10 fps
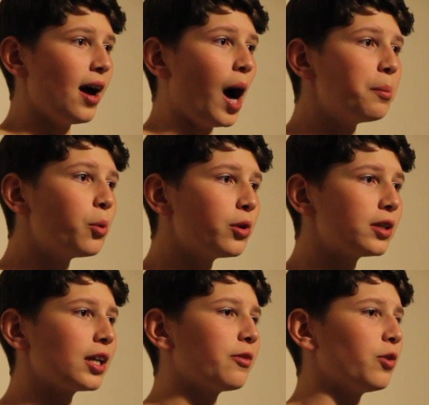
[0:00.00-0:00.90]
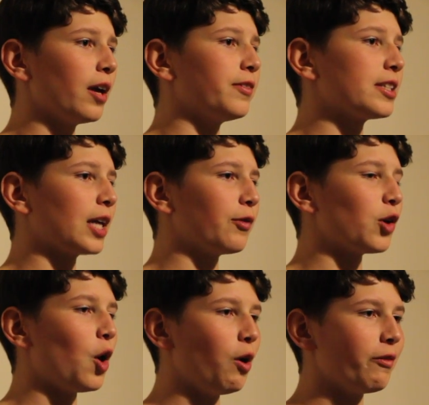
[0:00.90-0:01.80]
I'm wondering if we have
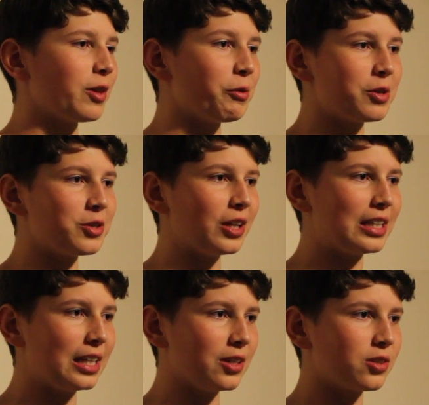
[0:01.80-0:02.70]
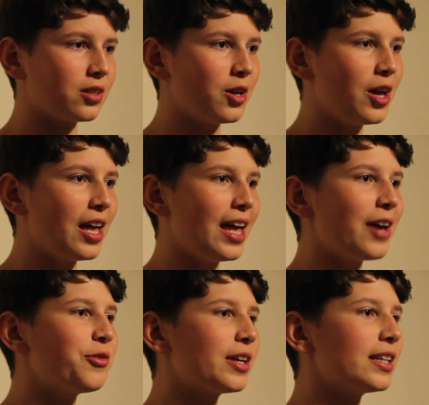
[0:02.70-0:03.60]
discovered all of the original ideas.
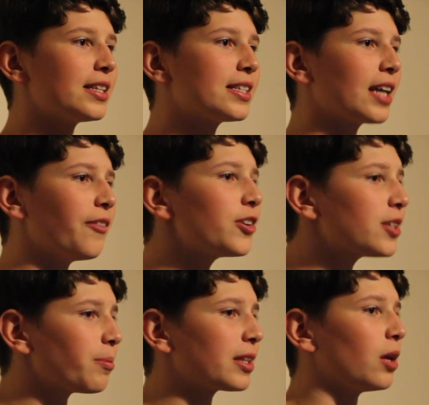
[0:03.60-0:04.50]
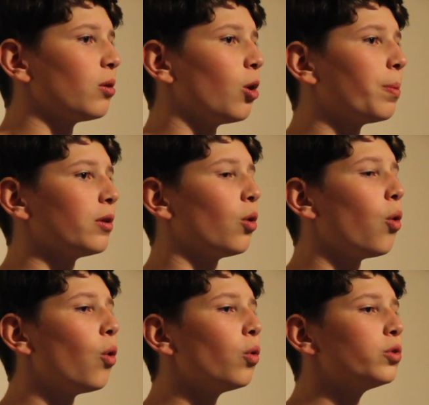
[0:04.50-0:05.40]
If we can discover something that will open a
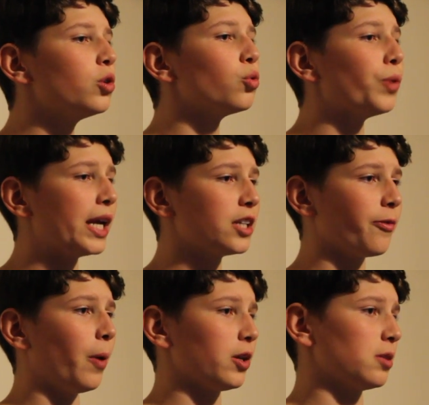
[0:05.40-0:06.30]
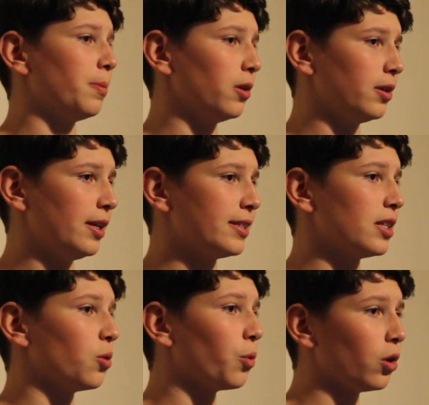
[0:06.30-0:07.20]
whole new range of possibilities
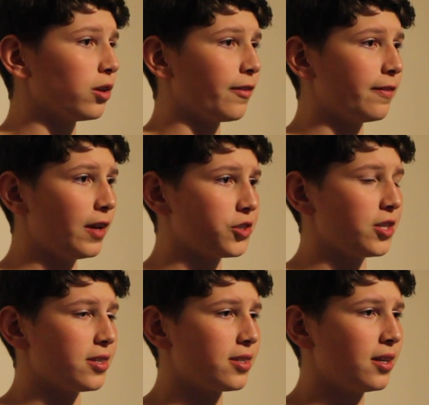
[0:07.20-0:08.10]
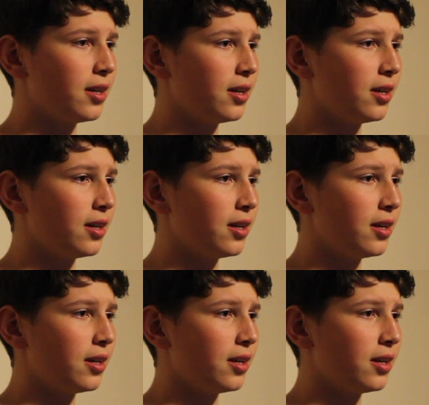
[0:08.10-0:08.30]
in the world of inventions.